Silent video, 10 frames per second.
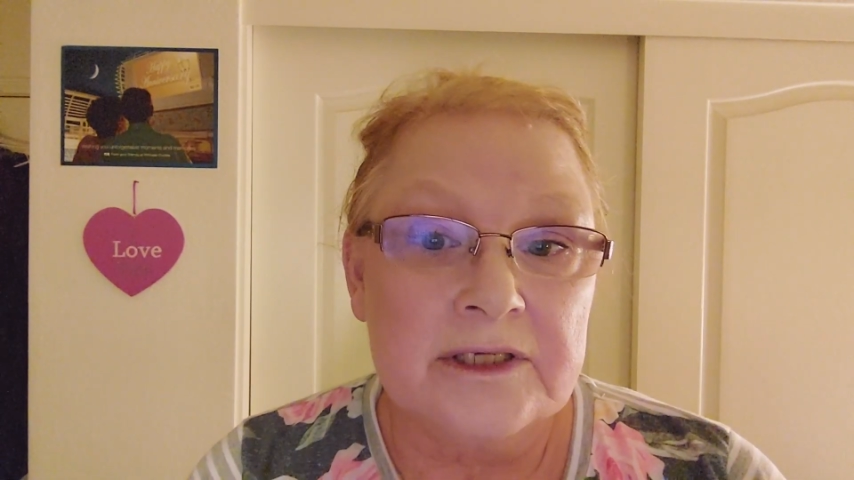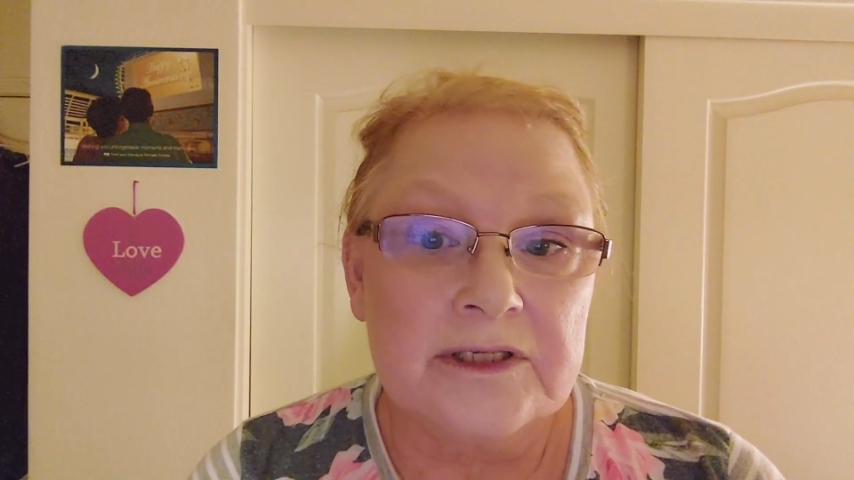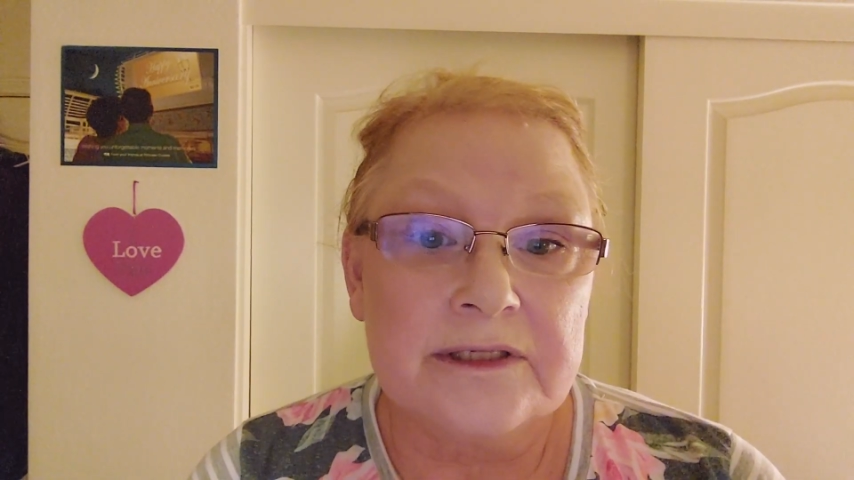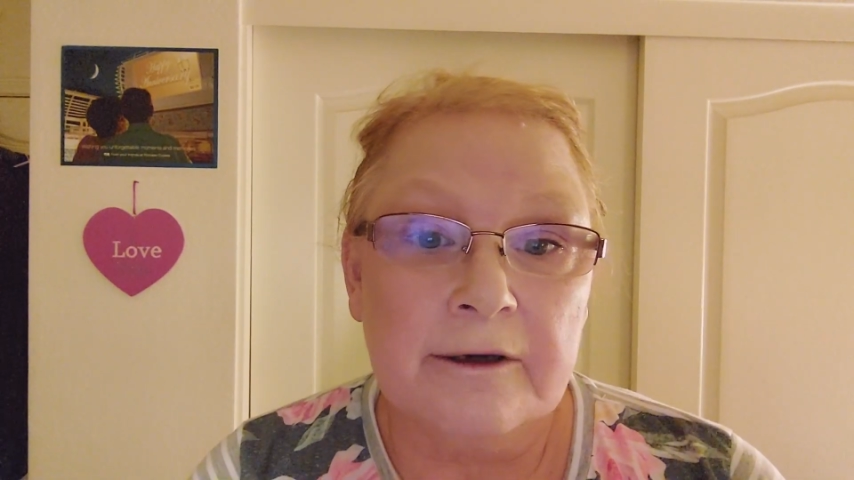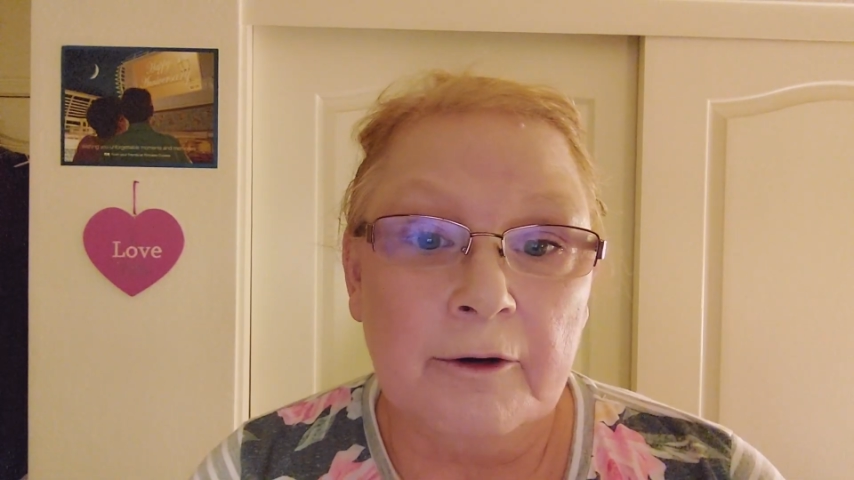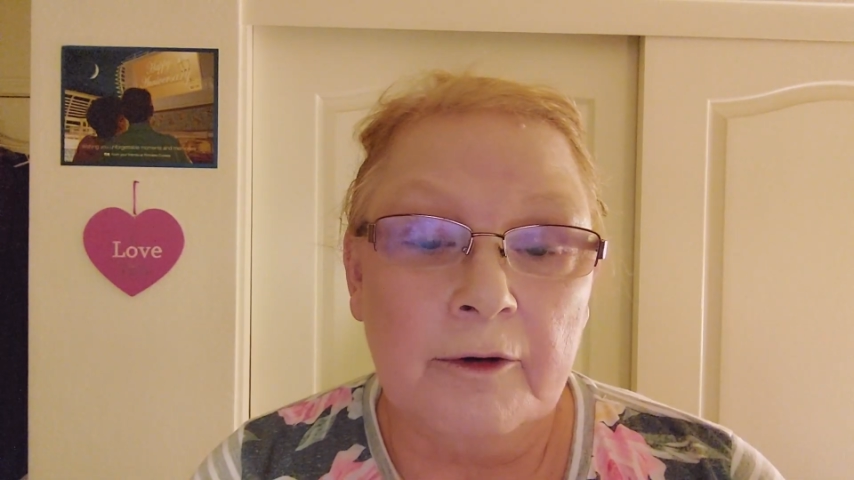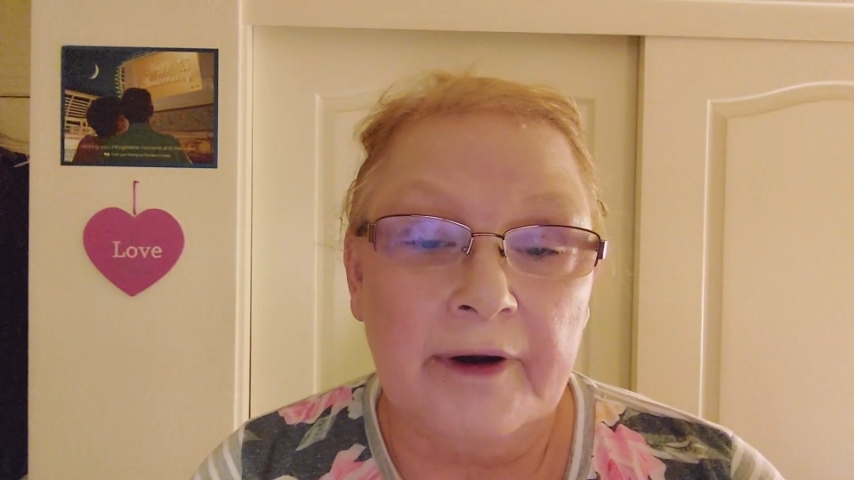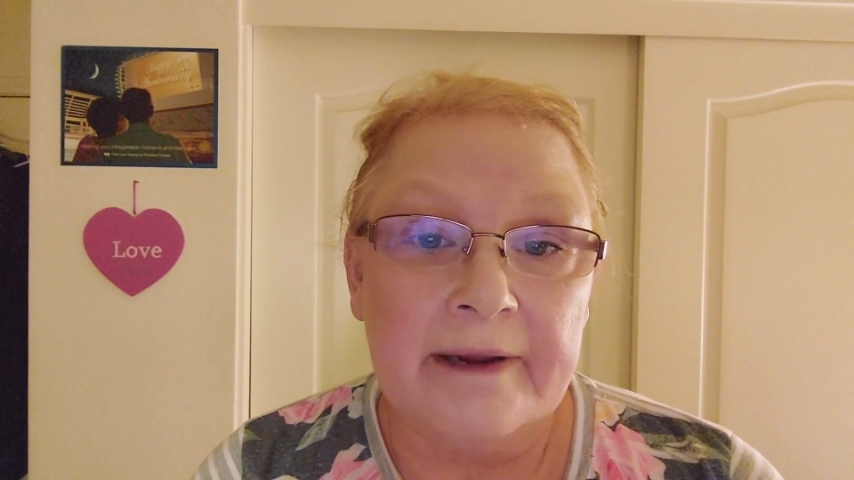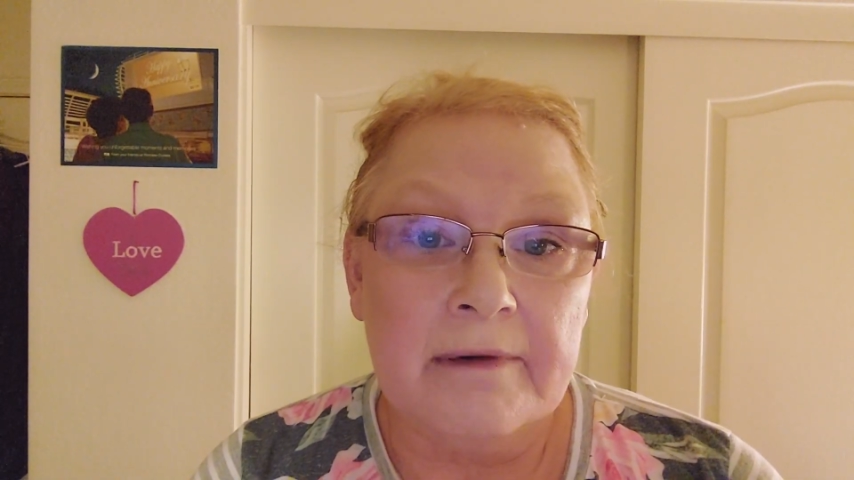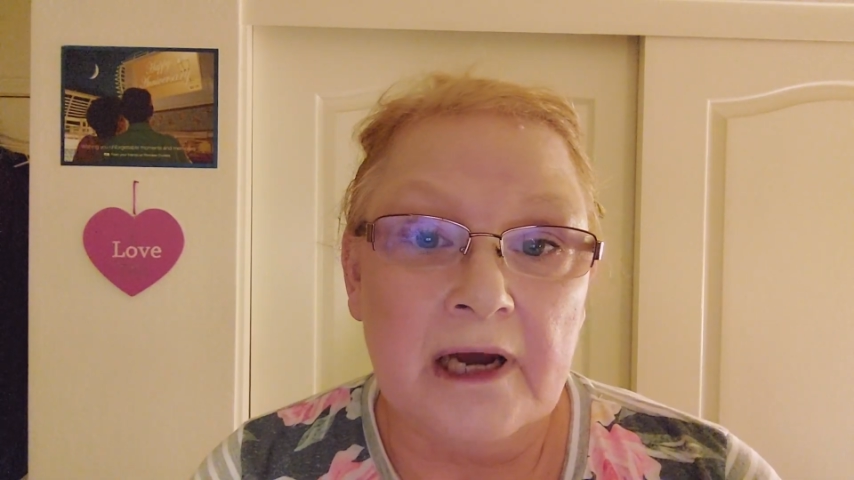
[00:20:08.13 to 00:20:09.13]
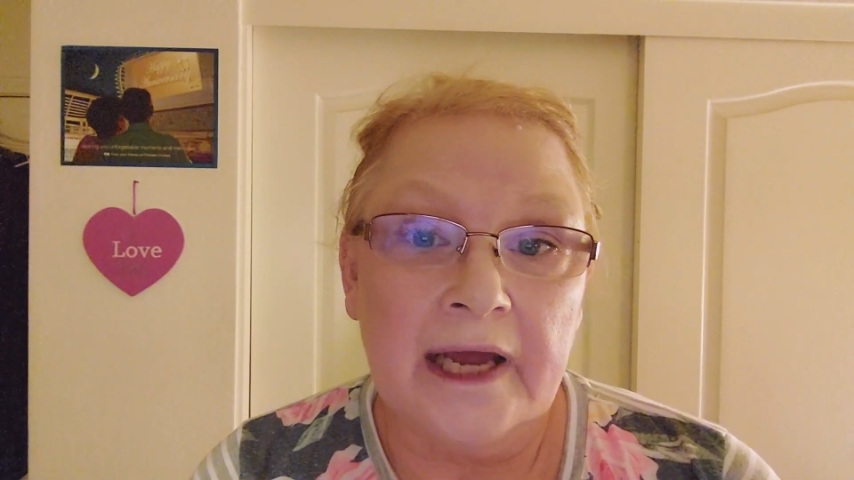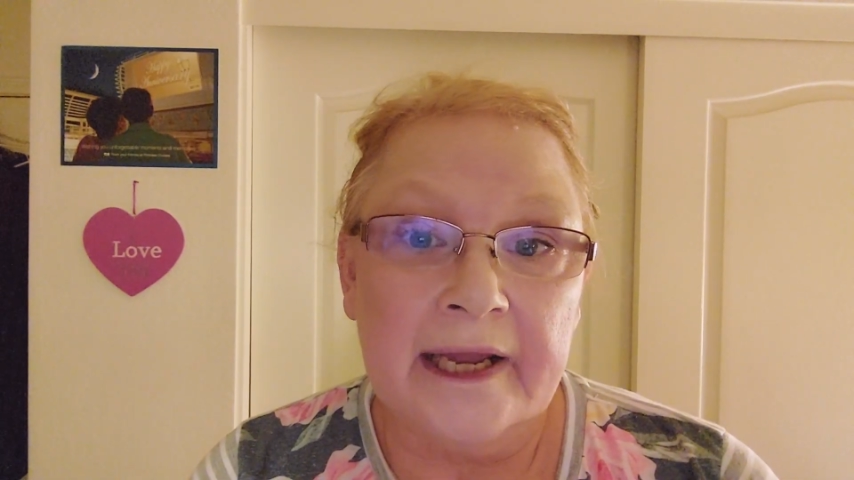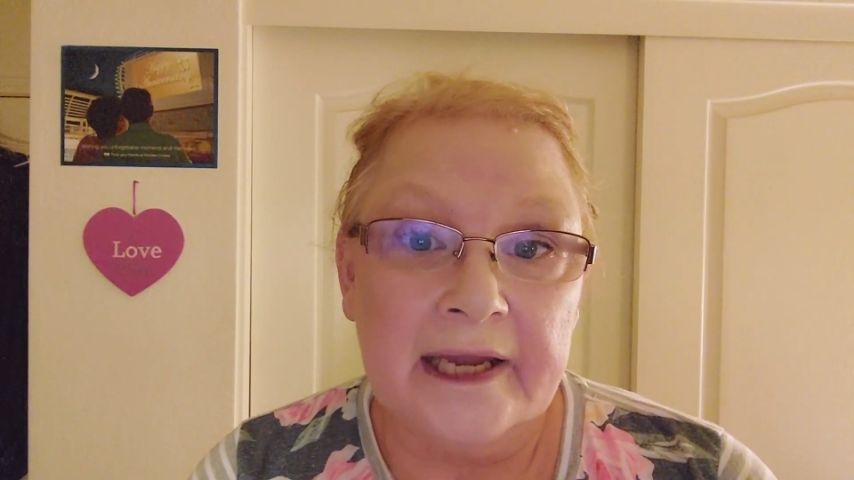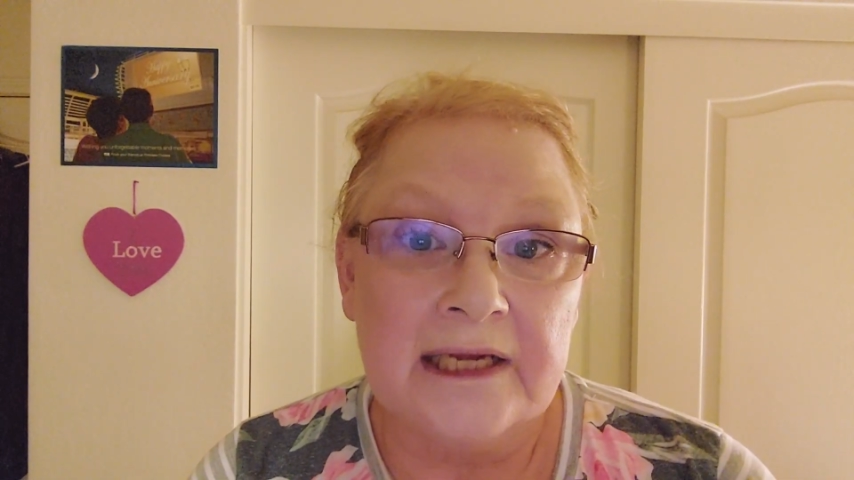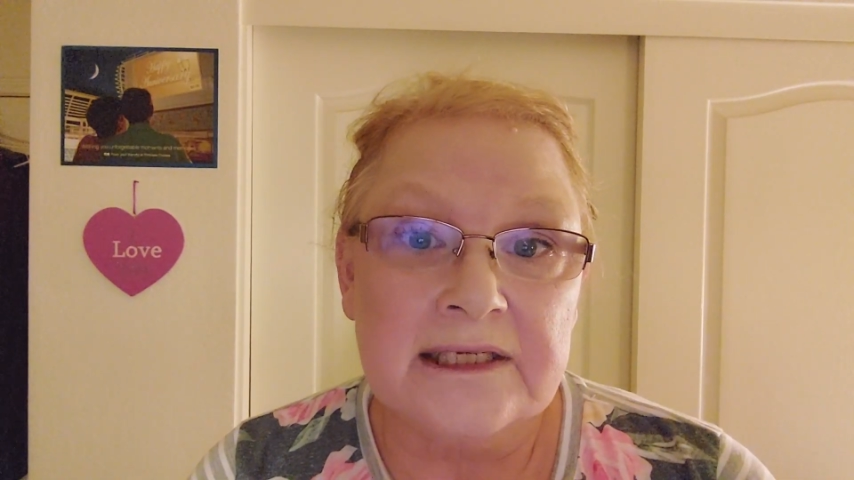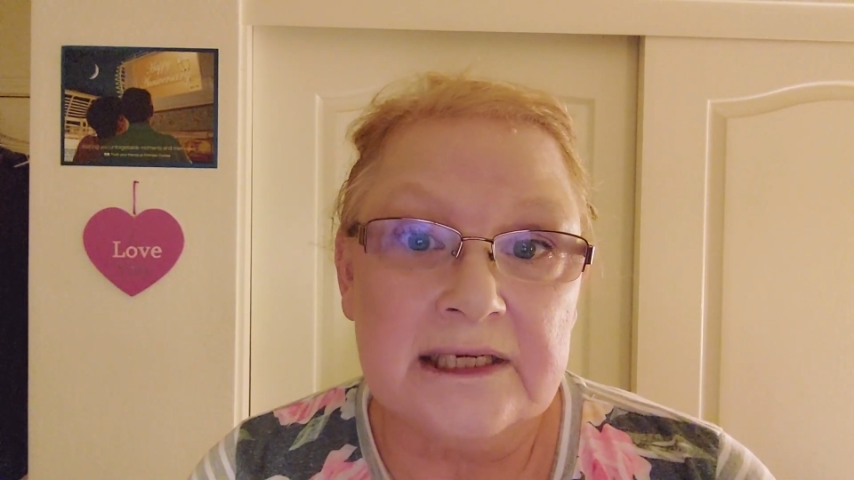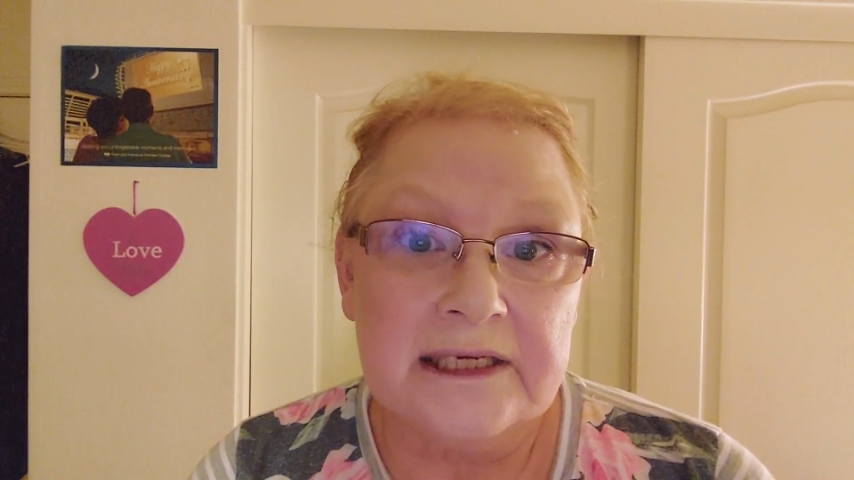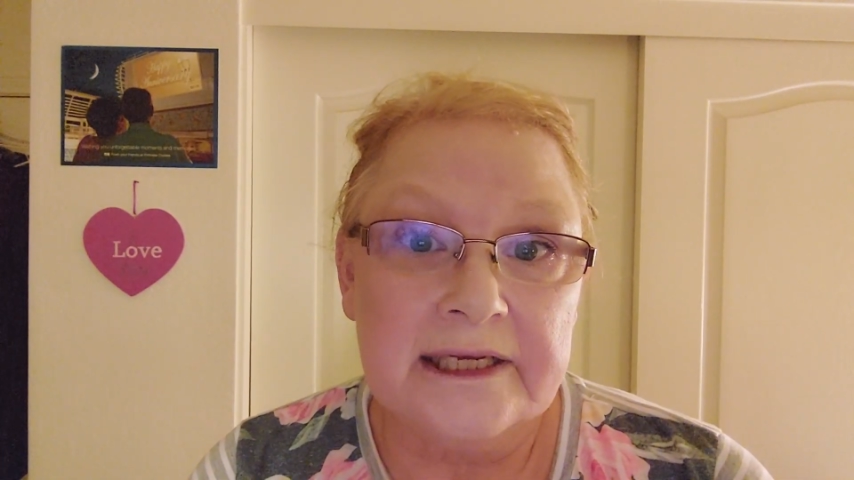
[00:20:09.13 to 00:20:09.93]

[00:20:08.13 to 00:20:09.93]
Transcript: So I'm not against a